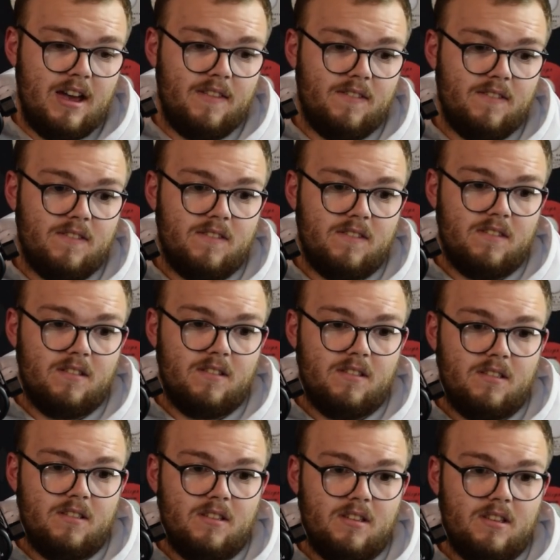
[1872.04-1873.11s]
And
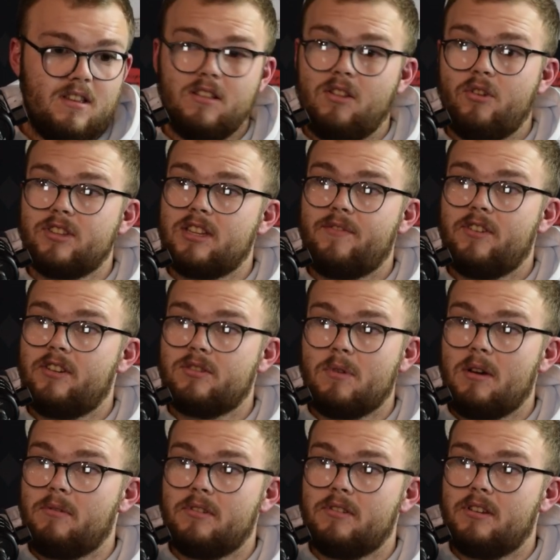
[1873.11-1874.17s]
he lost
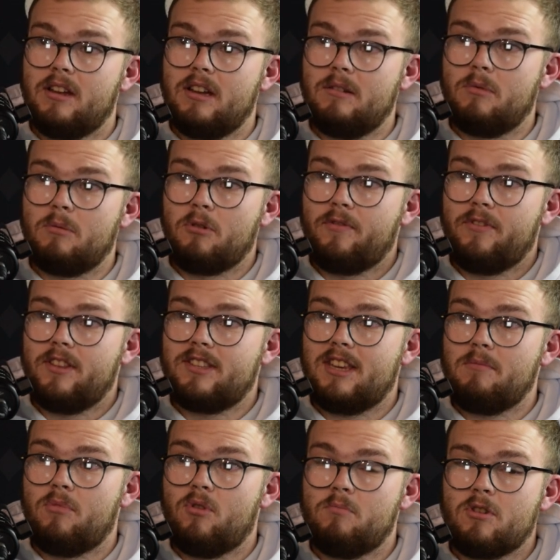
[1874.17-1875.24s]
everyone as well. And we're both in
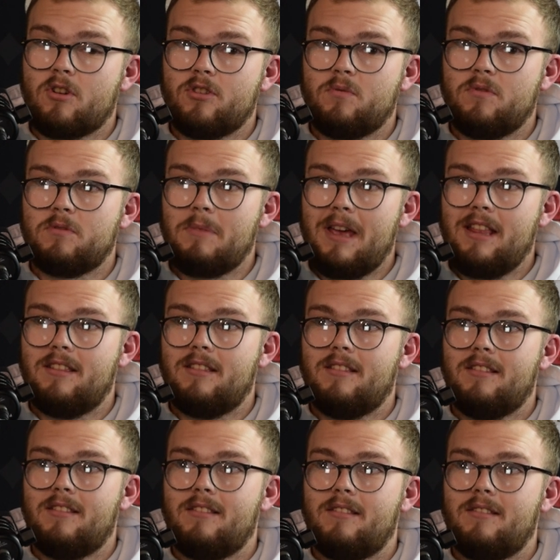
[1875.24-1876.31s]
the same boat because we
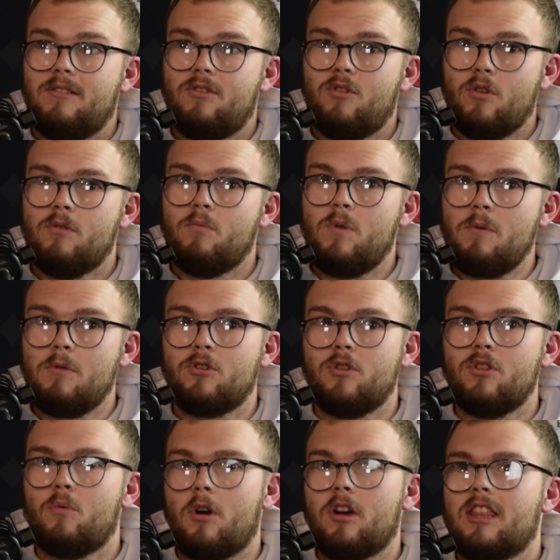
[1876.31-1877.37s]
spent doing, we
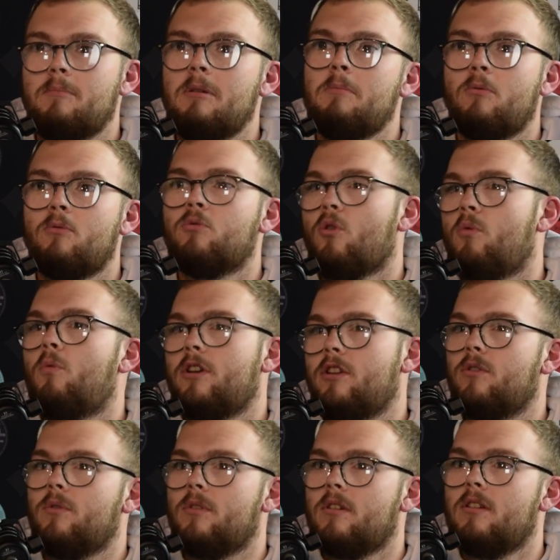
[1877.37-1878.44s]
were doing the work that people don't
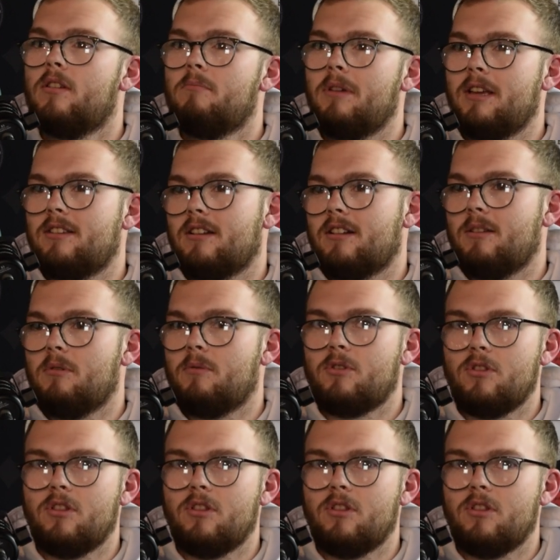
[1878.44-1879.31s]
want to do, yeah. basically.